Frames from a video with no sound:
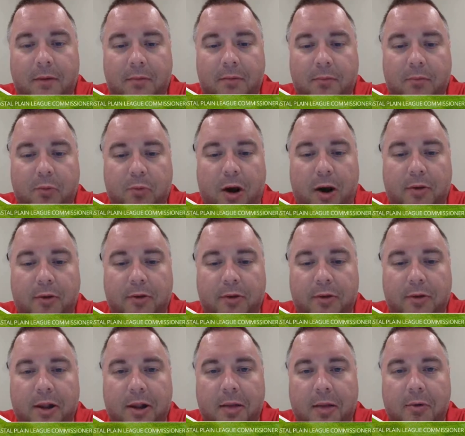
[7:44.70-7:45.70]
prior to
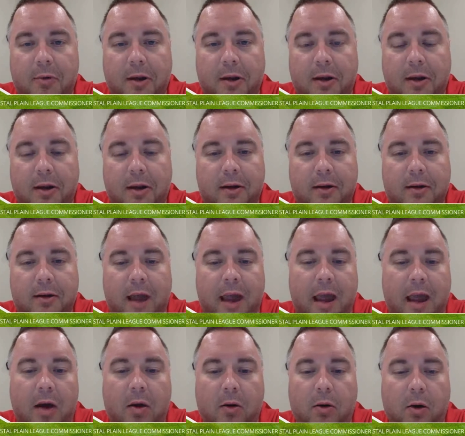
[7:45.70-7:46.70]
the summer season.
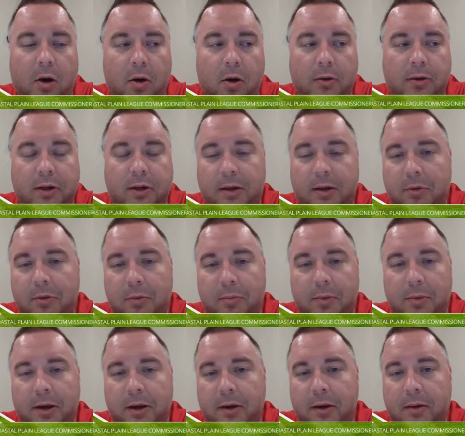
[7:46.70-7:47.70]
Now our teams will
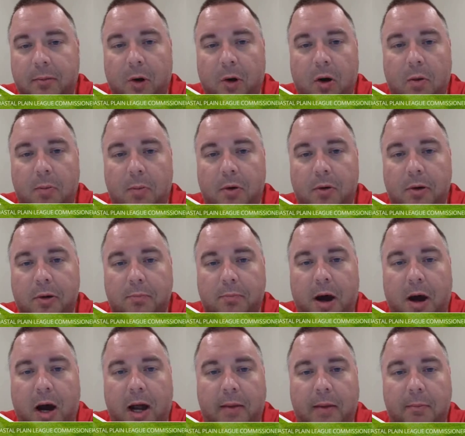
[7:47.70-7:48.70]
be almost
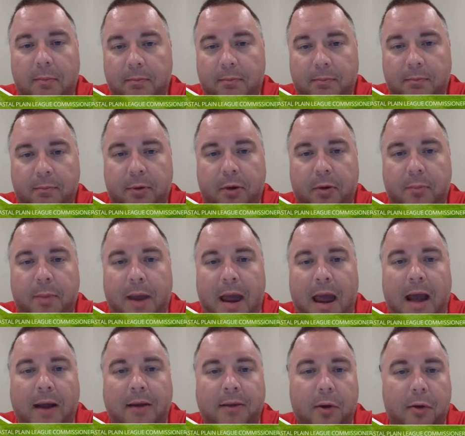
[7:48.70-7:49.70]
packed
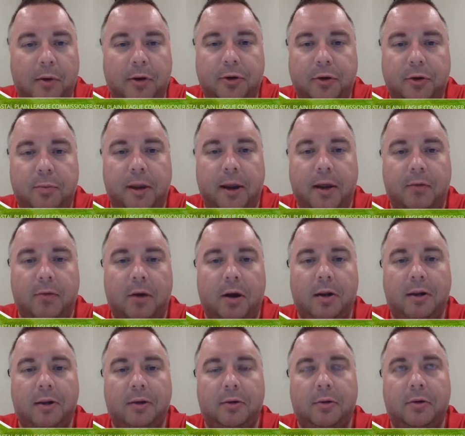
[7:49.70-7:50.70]
32-man
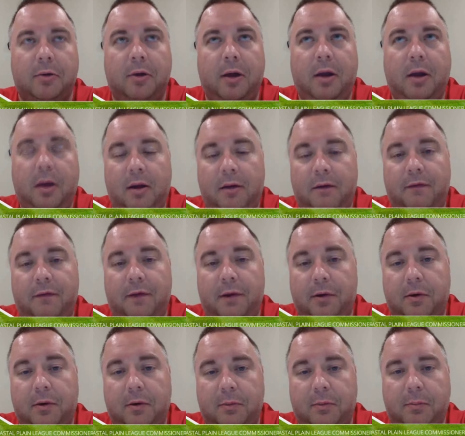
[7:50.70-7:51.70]
roster
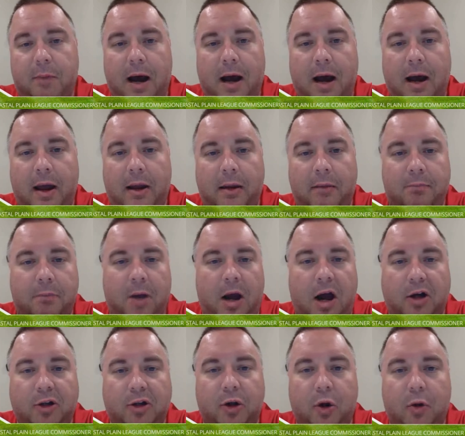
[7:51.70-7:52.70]
filled by
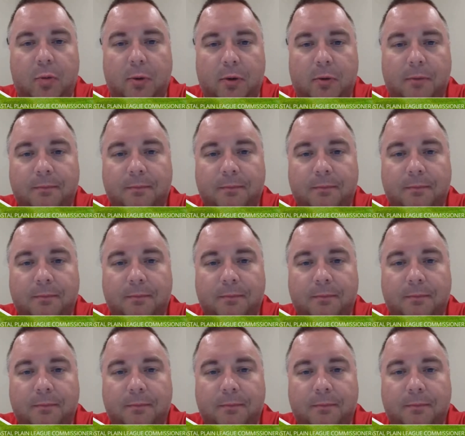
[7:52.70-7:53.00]
October.